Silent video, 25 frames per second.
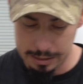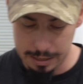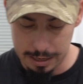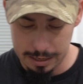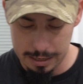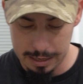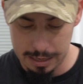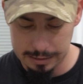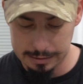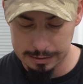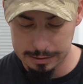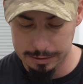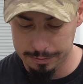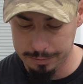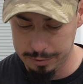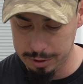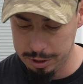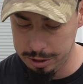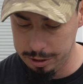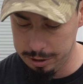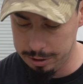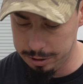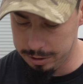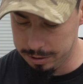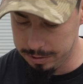I got some
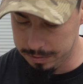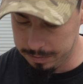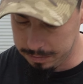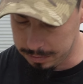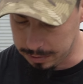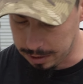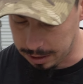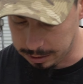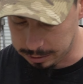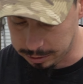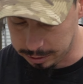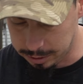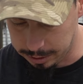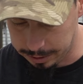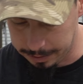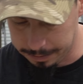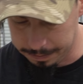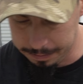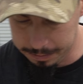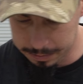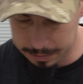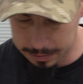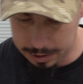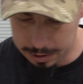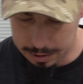here. Actually,
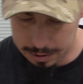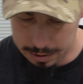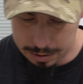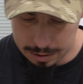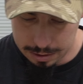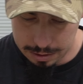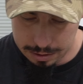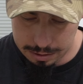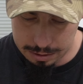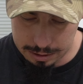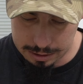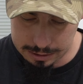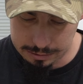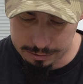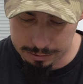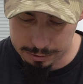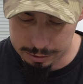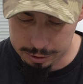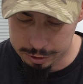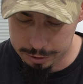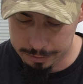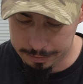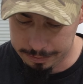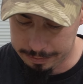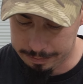this one
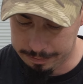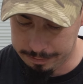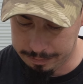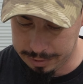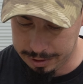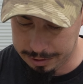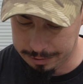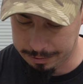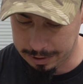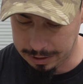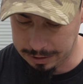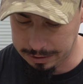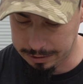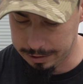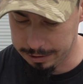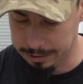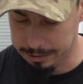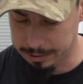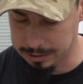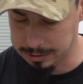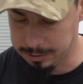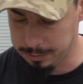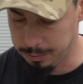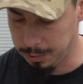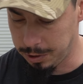should be right there
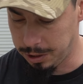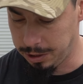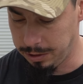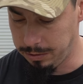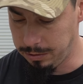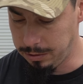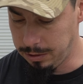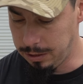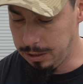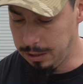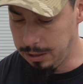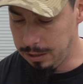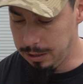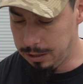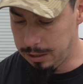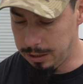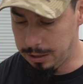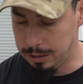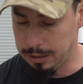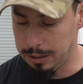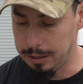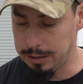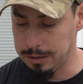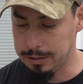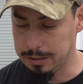as well,
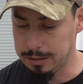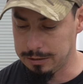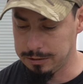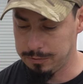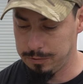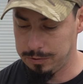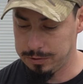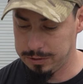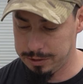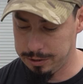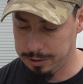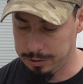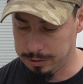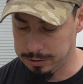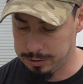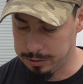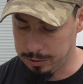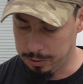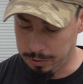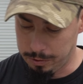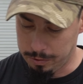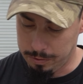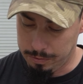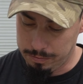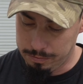and then these ones here.
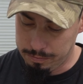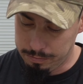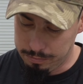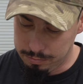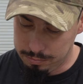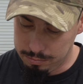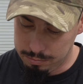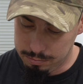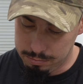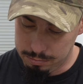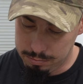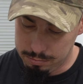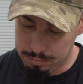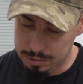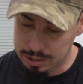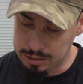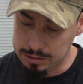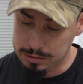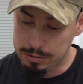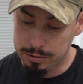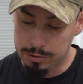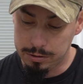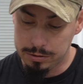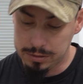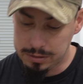So
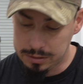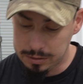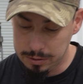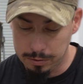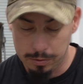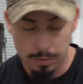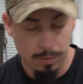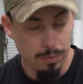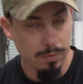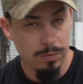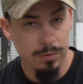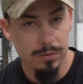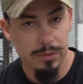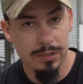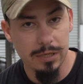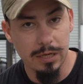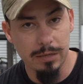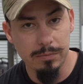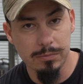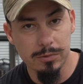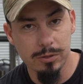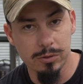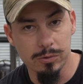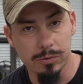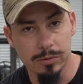these are still
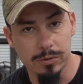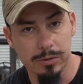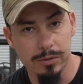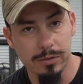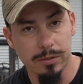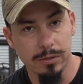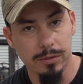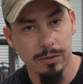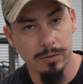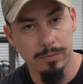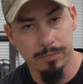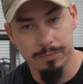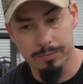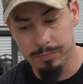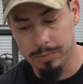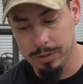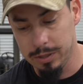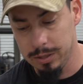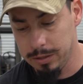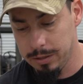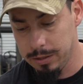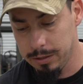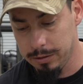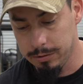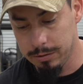same tools,
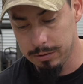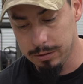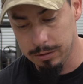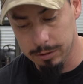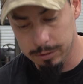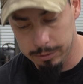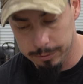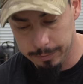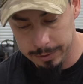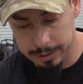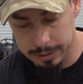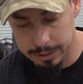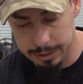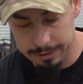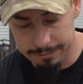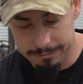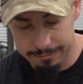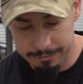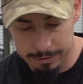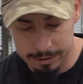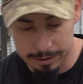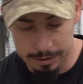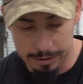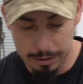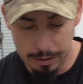but they're a little bit
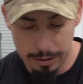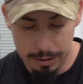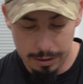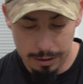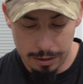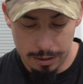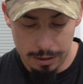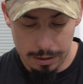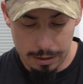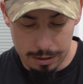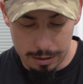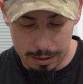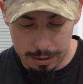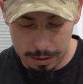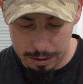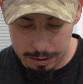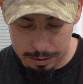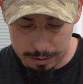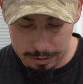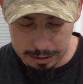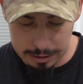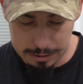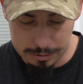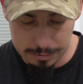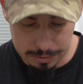different.
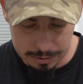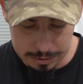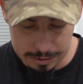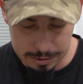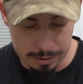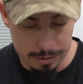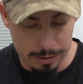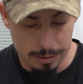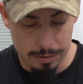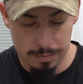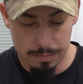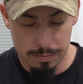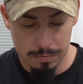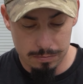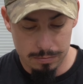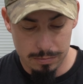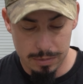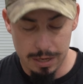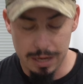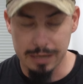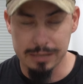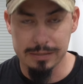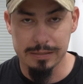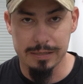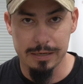These ones are
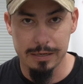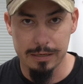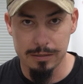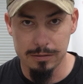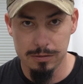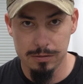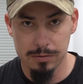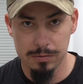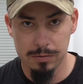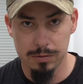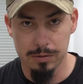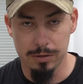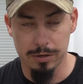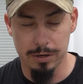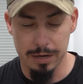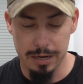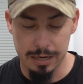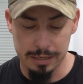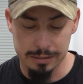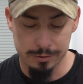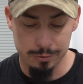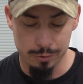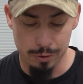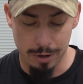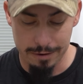hex heads or
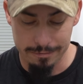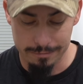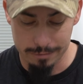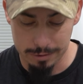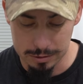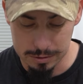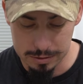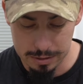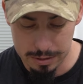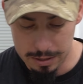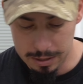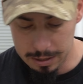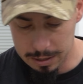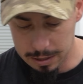hex drivers.